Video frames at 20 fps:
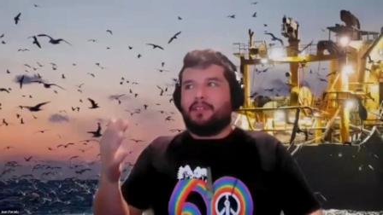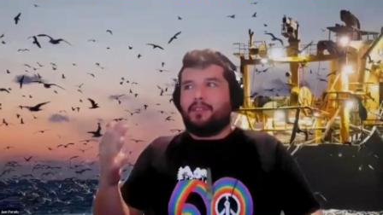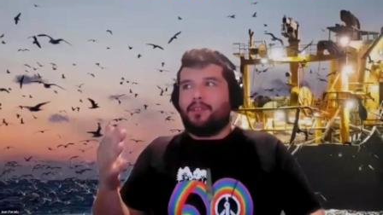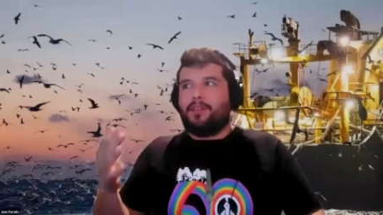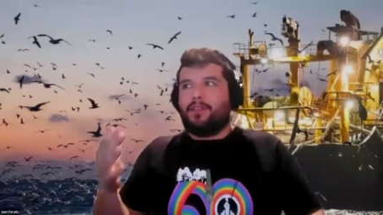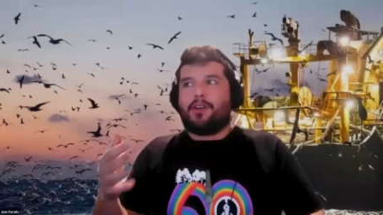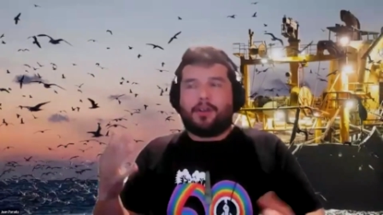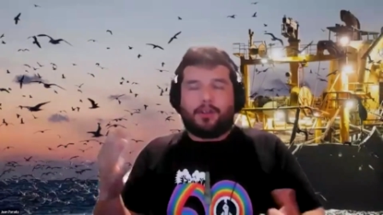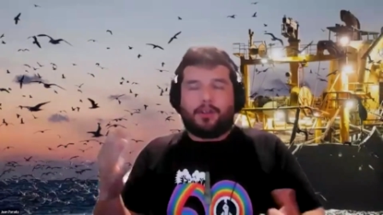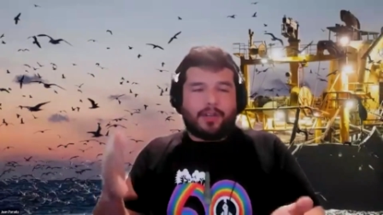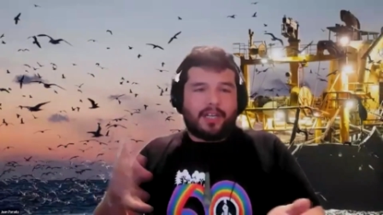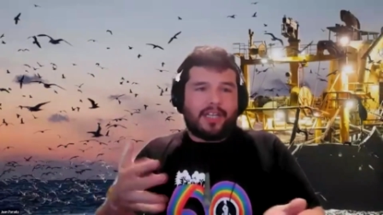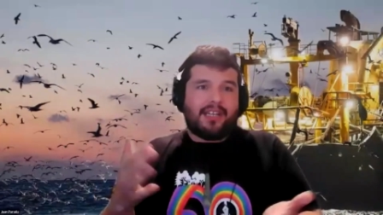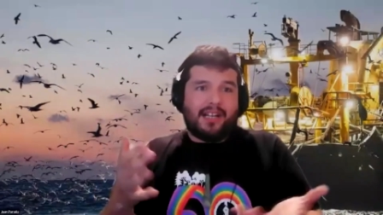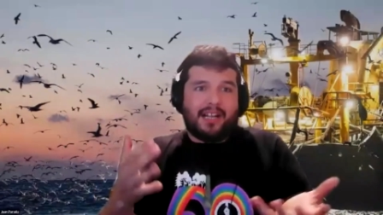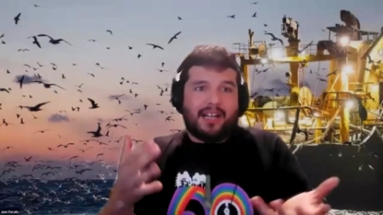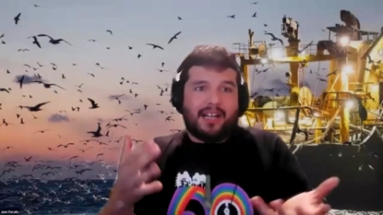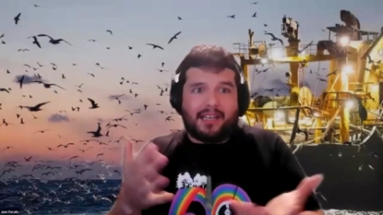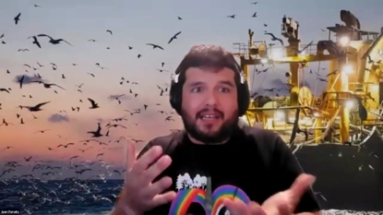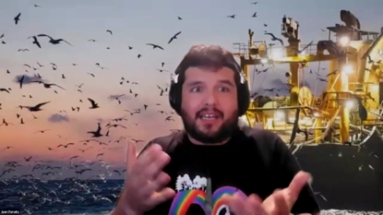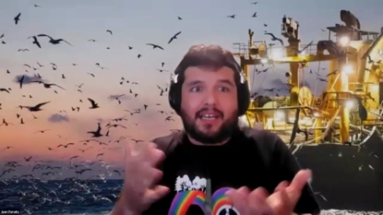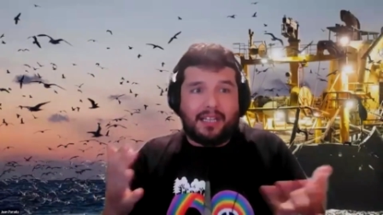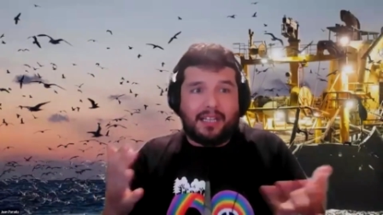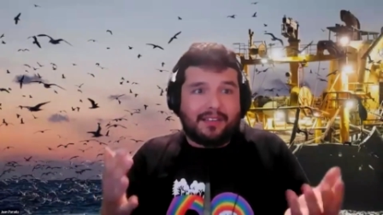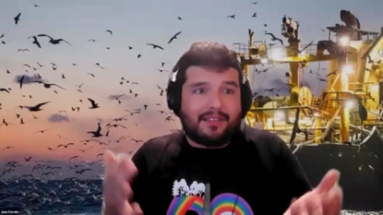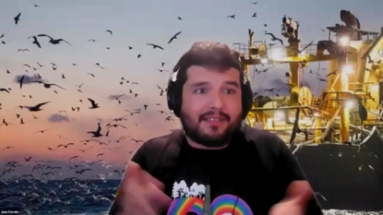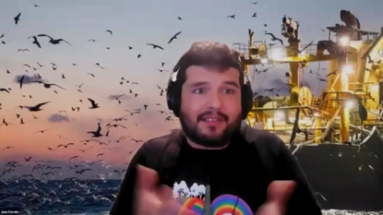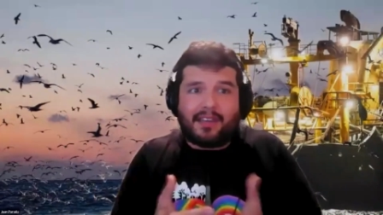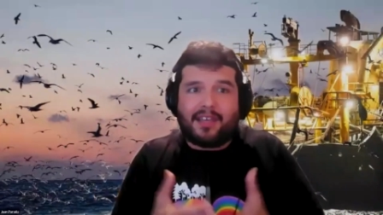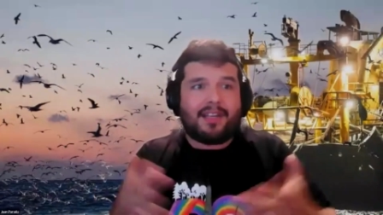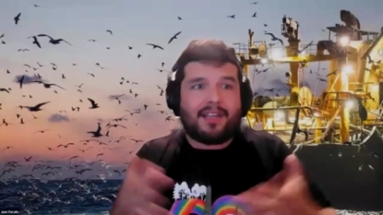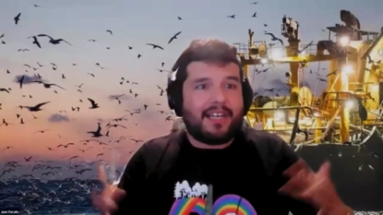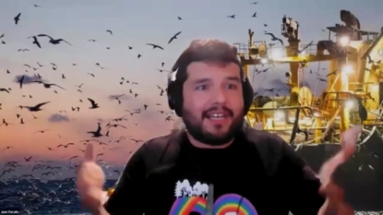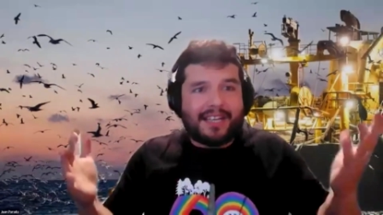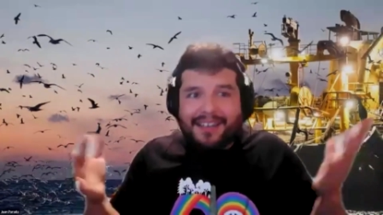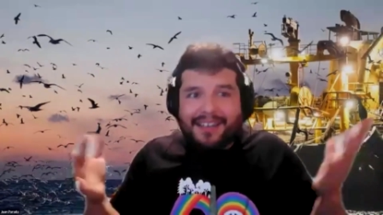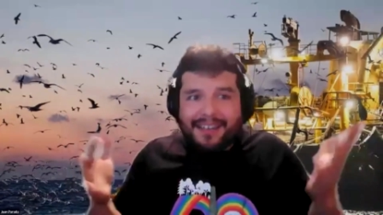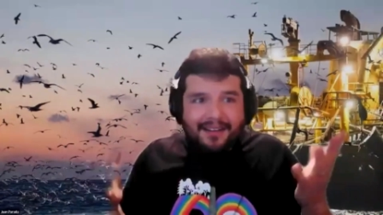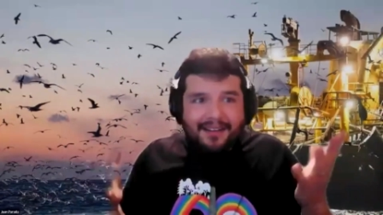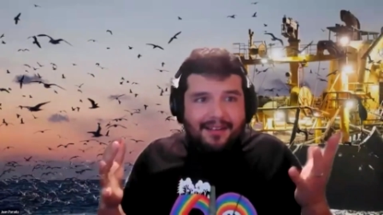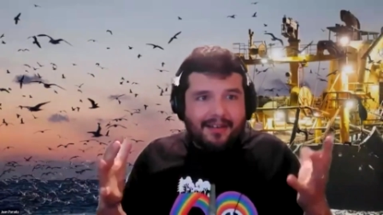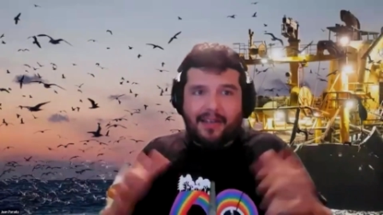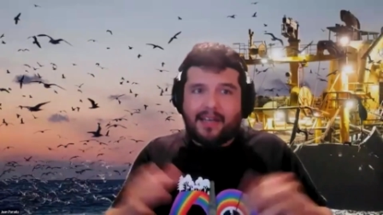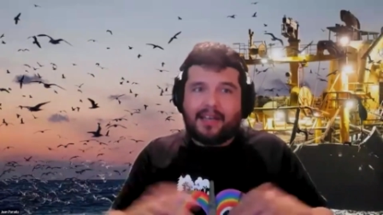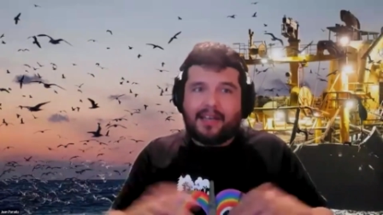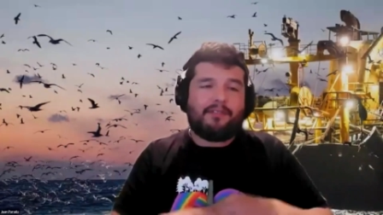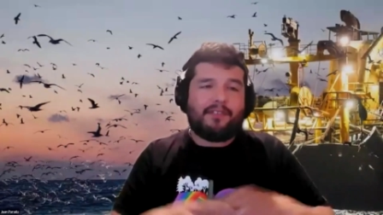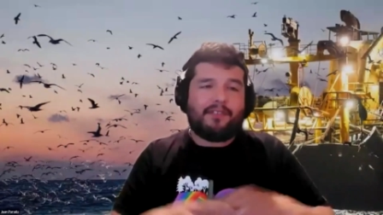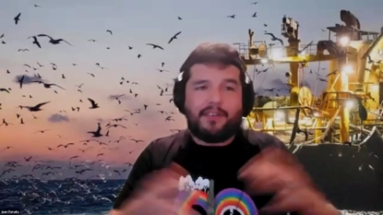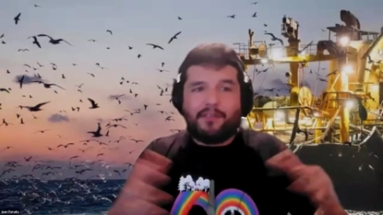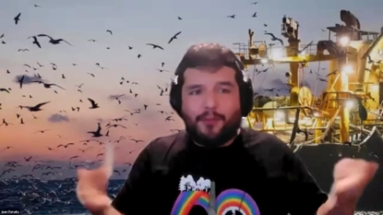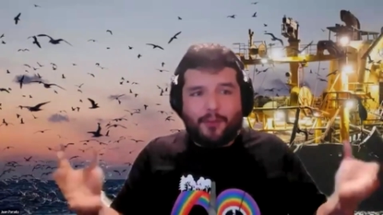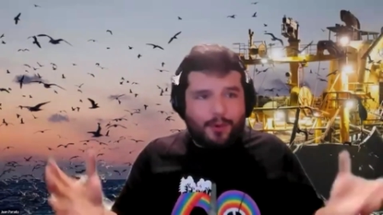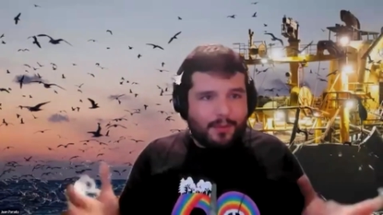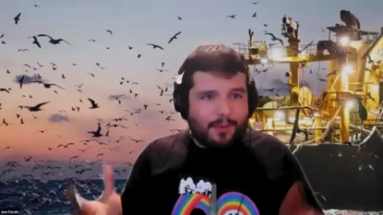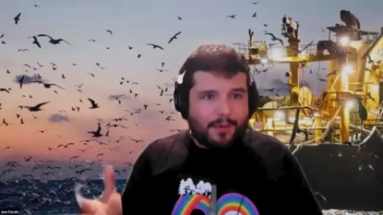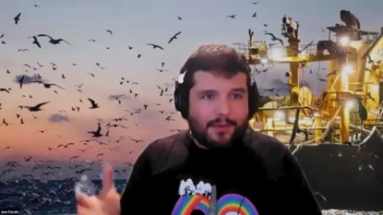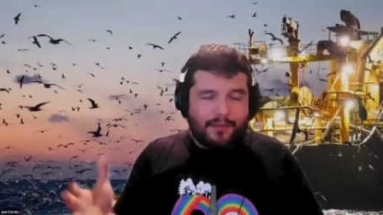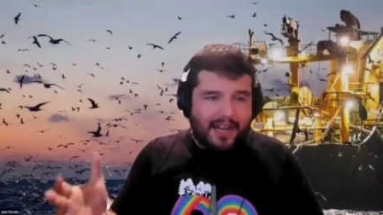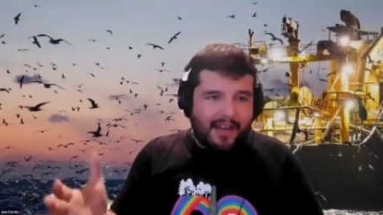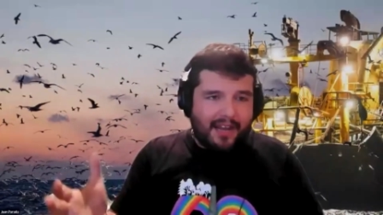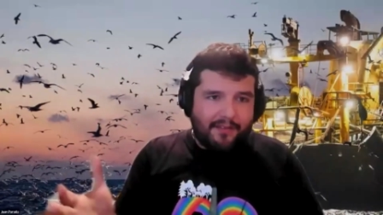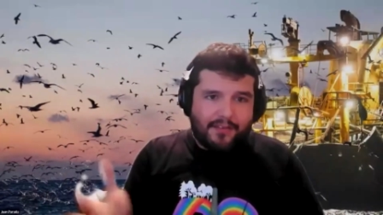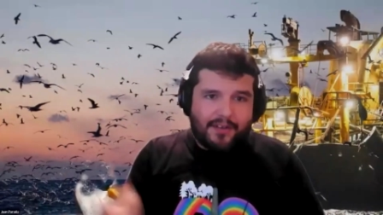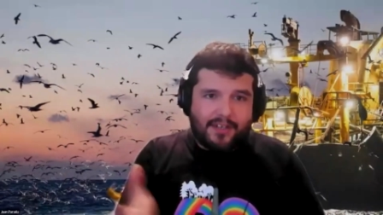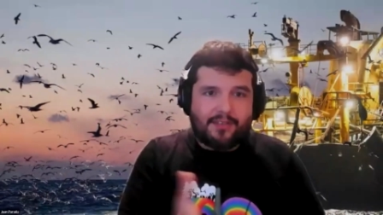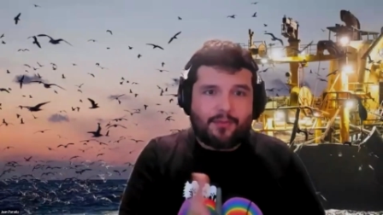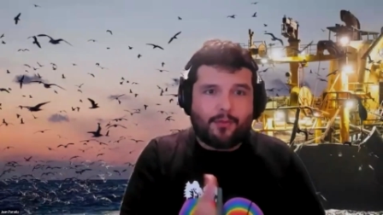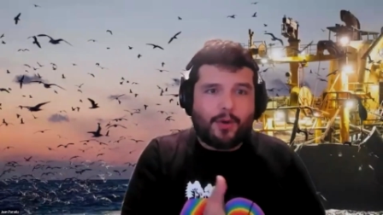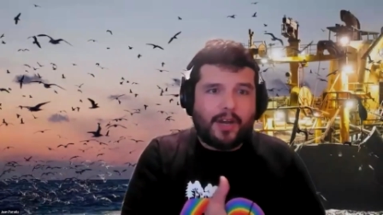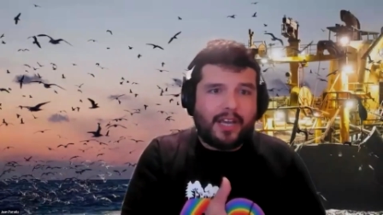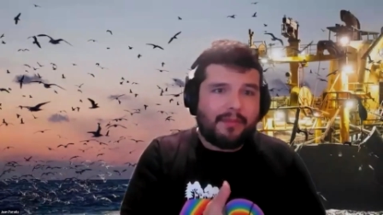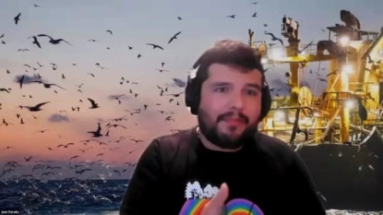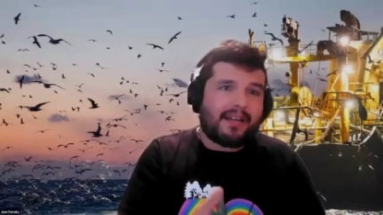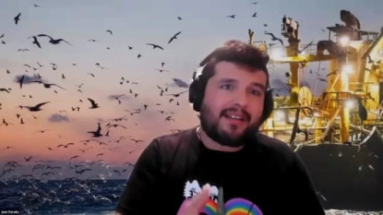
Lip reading: not only like it's killing every form of life on its way,